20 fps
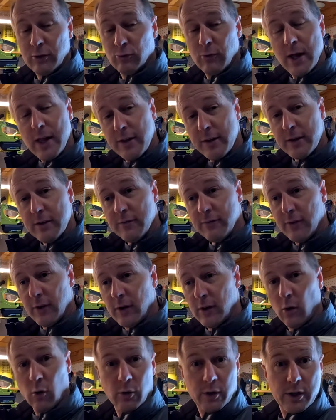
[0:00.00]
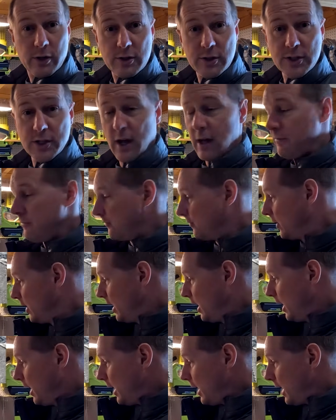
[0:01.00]
relative or yourself,
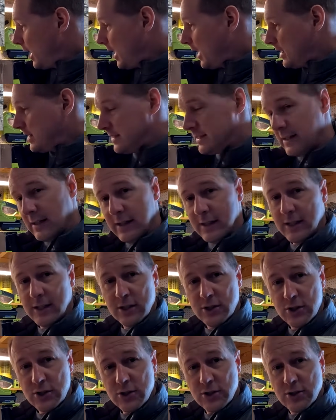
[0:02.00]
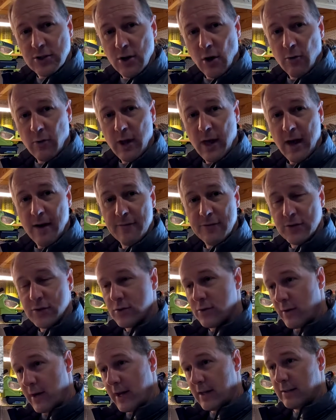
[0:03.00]
and you just don't have the
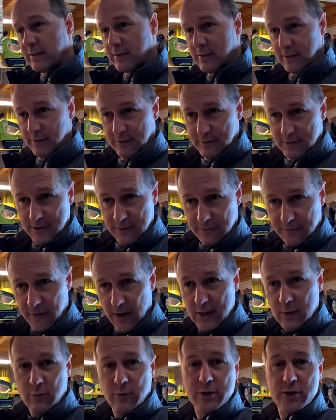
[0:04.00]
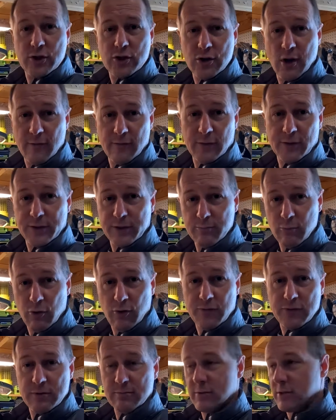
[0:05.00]
strength to fight with a shovel to
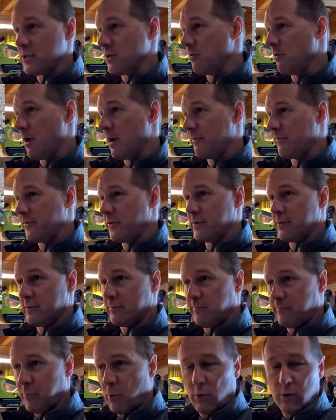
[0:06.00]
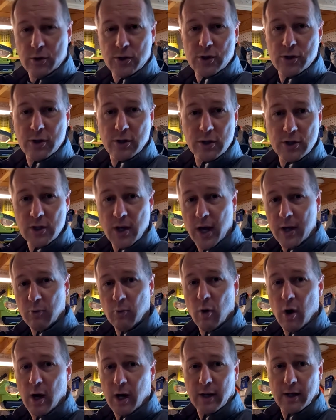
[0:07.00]
move some snow off your porch or your
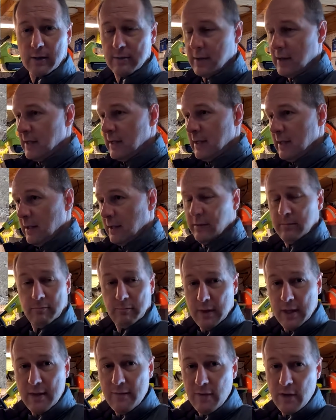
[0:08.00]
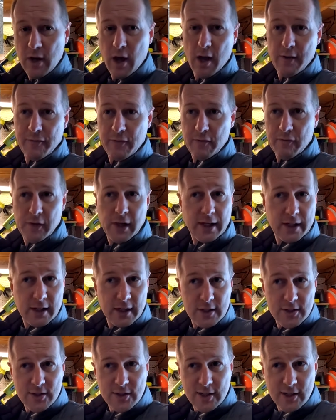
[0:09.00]
sidewalk, and even off of like
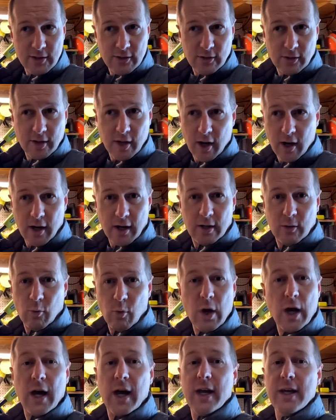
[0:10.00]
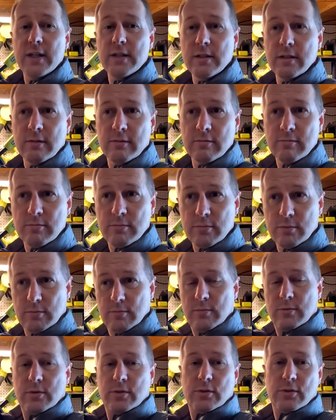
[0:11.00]
a single car wide,
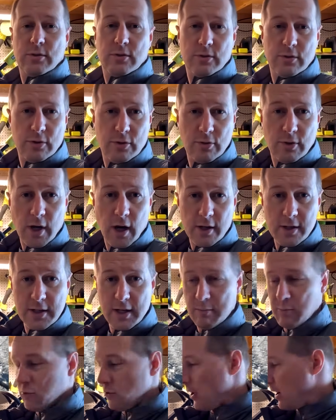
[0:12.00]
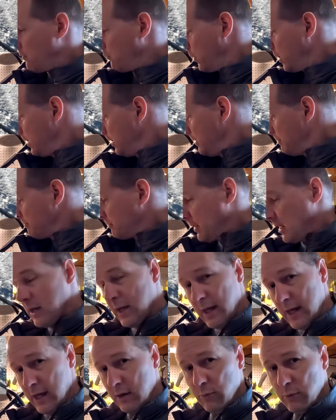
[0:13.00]
2-car deep driveway,
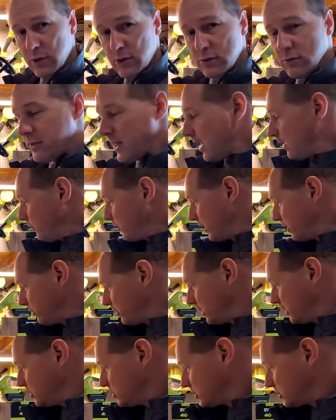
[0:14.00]
it would do that without an